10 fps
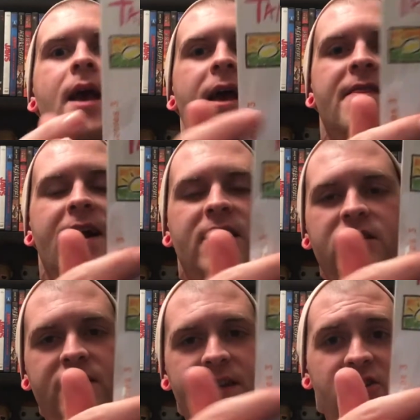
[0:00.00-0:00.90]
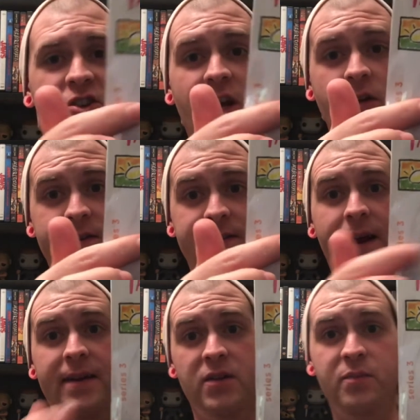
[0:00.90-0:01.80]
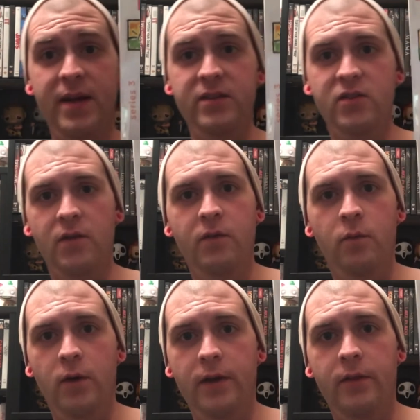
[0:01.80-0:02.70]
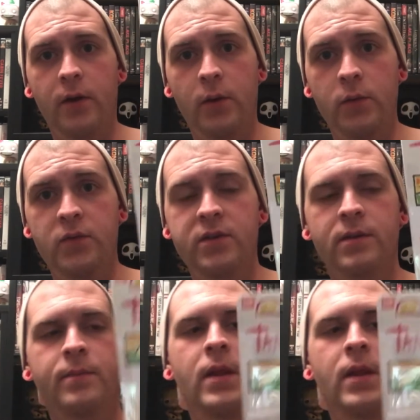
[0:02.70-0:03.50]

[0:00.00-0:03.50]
And that this shell design is based off of one of those.